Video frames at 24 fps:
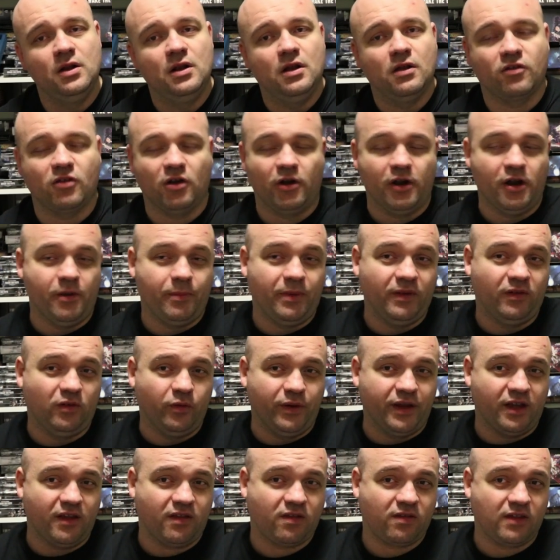So I'm going to be
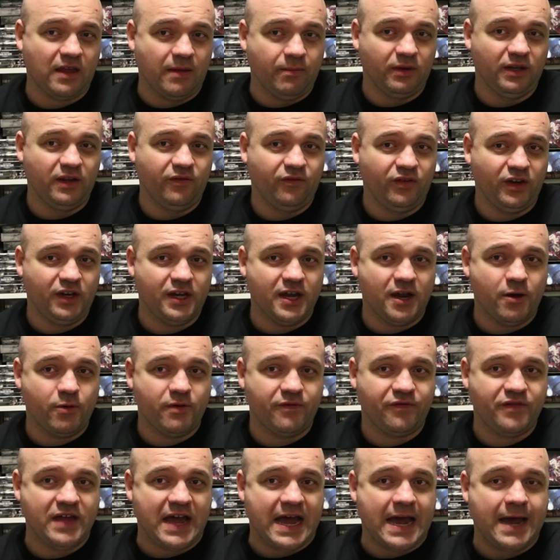doing assembly video
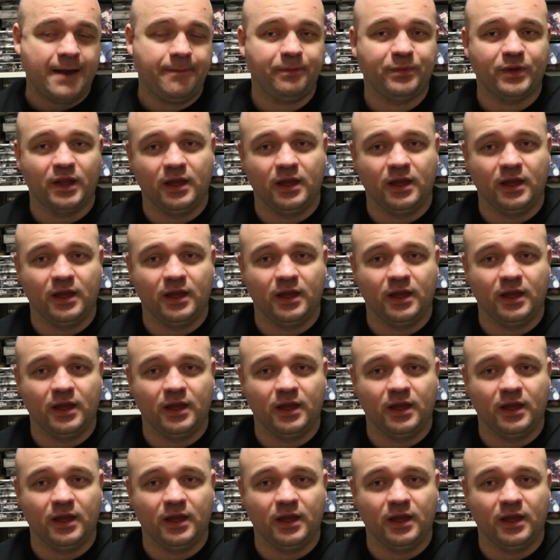with that,